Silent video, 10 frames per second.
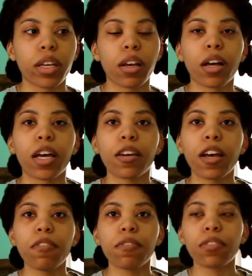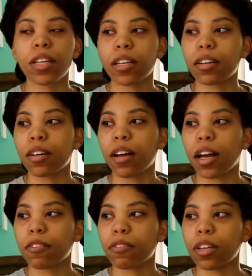
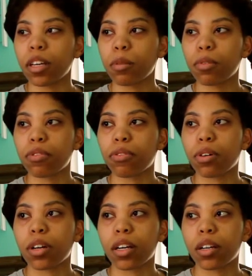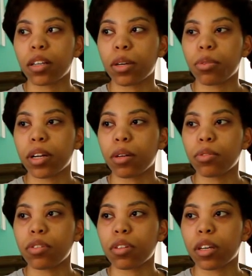I feel like before, like when I
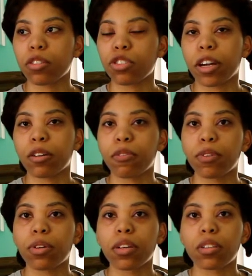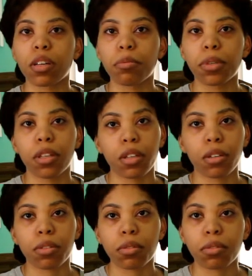was like trying to focus on being in
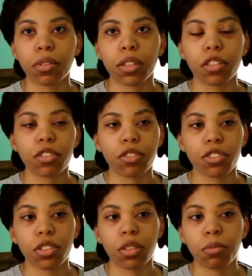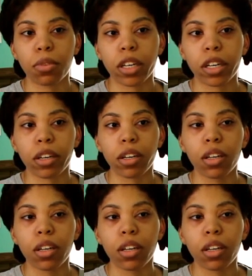a relationship, like